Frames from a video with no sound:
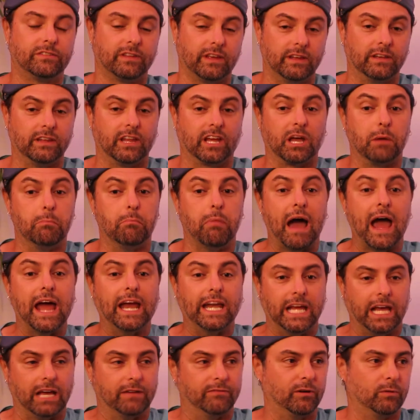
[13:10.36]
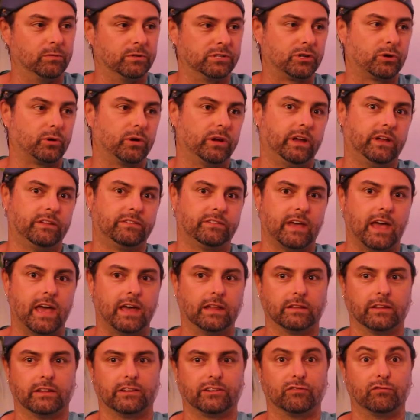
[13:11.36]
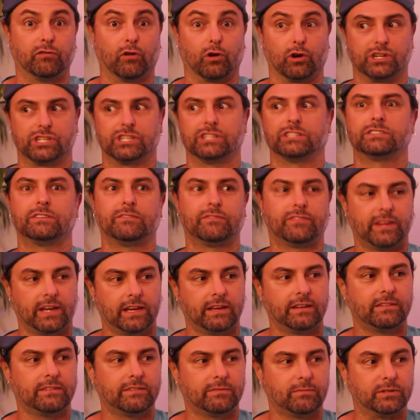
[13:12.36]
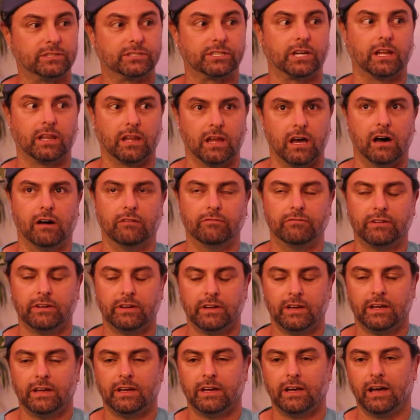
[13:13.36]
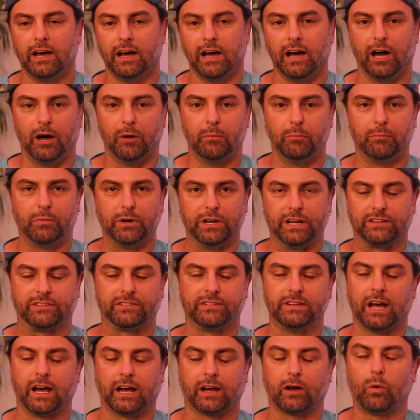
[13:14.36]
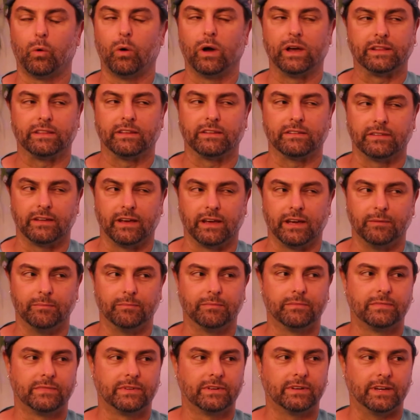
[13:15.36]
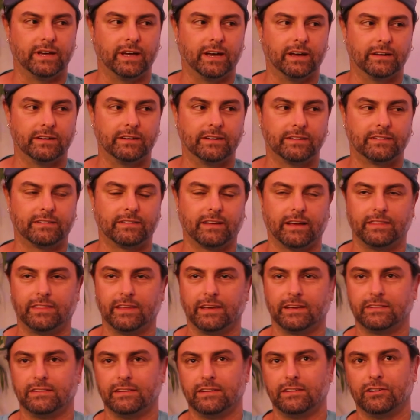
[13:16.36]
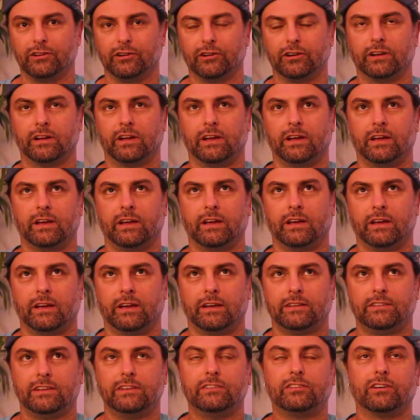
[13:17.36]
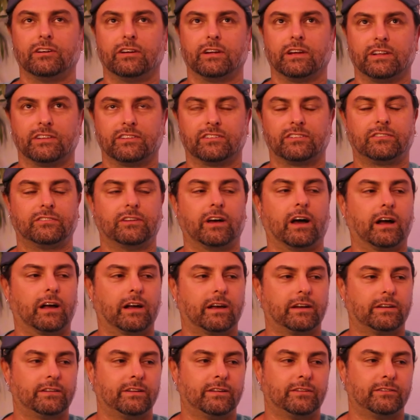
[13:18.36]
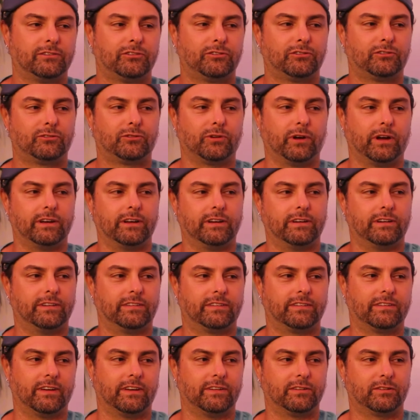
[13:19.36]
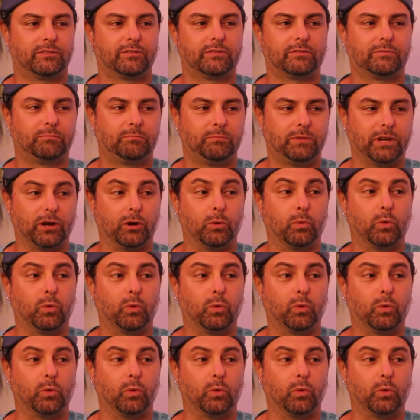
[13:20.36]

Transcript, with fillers: in the combining of it, which creates endless sure. versions of things, yes. which I love um, but it's not quite the same. Yeah, yeah. It's I think it's easier. It's easier to get stuck trying to decide pick a